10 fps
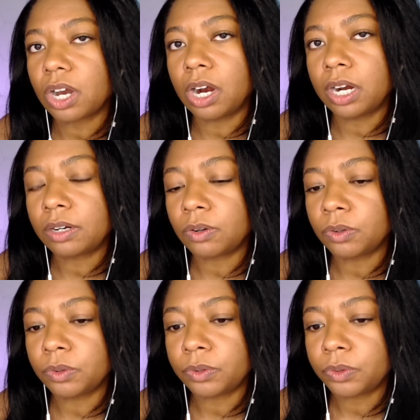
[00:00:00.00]
art
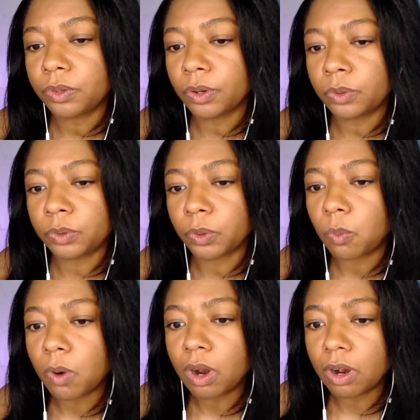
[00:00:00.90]
on the
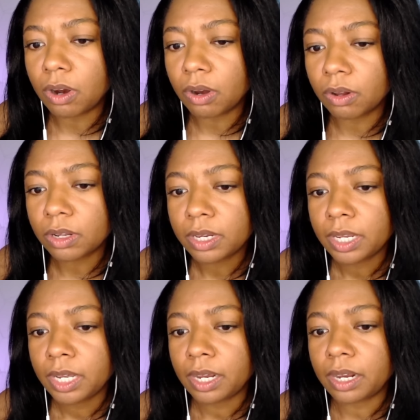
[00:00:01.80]
wall,
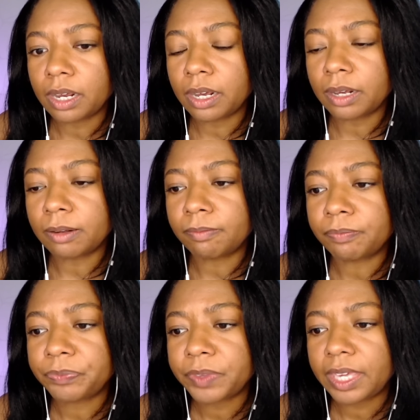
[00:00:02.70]

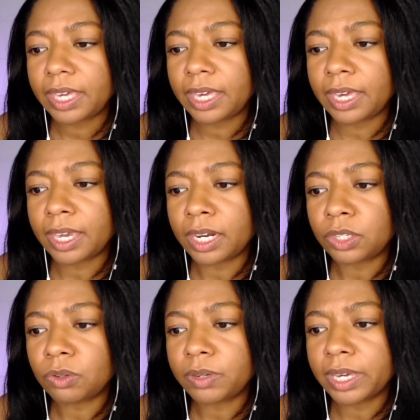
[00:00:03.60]
and
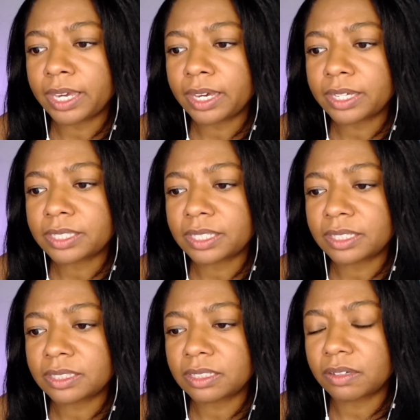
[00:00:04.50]
you get a
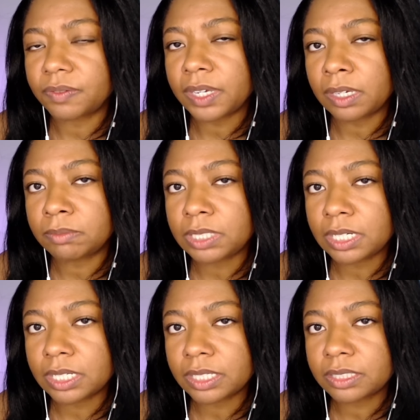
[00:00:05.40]
sense of
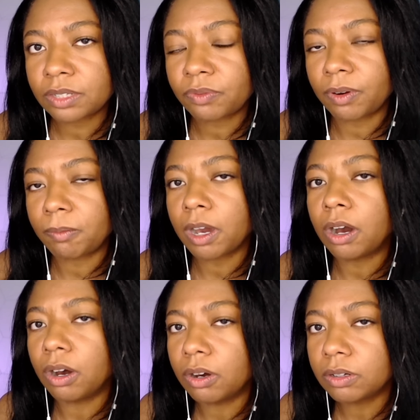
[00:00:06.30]
emptiness from the
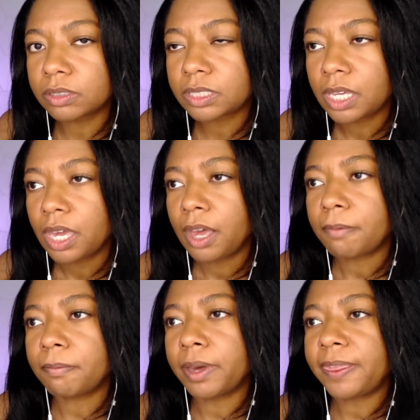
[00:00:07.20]
halls,
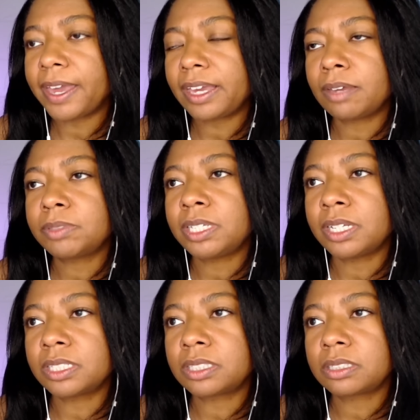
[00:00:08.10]
but that
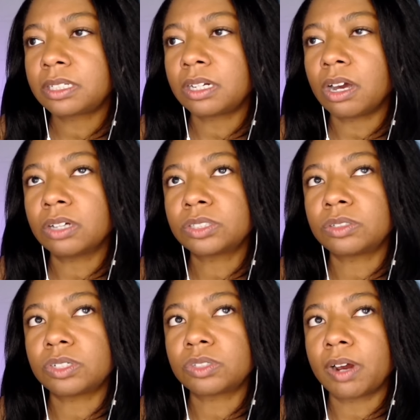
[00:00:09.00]
emptiness could also
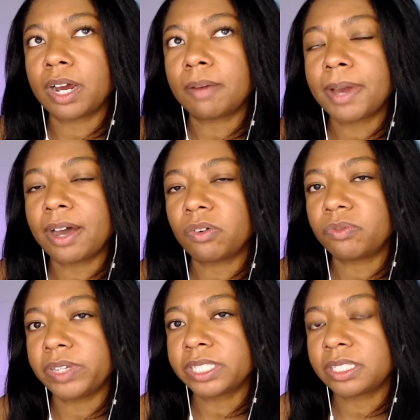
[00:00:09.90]
describe how
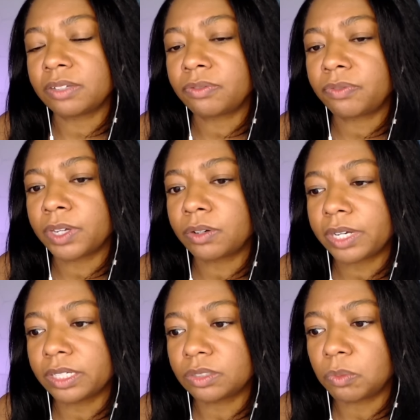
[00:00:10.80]
Vincent felt
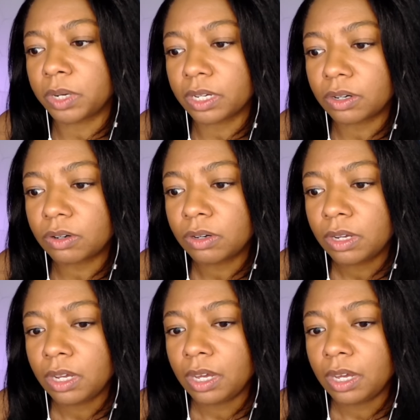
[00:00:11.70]
as well.